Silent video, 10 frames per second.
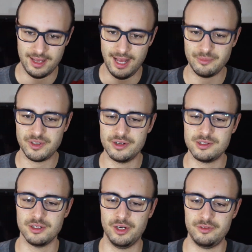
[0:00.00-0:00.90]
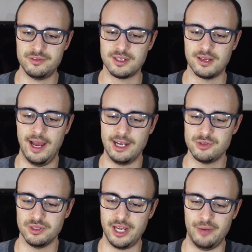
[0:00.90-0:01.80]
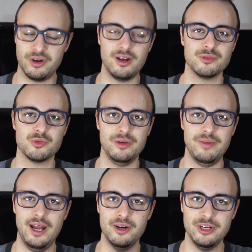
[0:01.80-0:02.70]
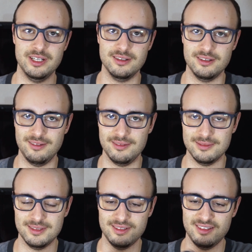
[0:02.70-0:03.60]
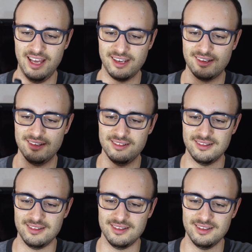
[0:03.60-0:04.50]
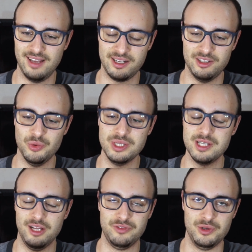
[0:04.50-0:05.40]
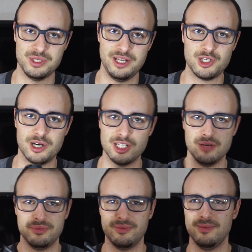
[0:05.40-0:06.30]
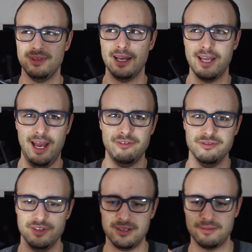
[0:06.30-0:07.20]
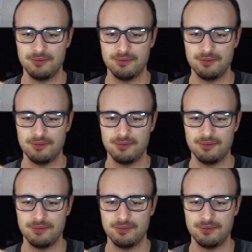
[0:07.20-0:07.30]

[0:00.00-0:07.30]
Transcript: I'm curious to know if the actual camera comes with battery, like they do with cell phones. They charge up like half of it.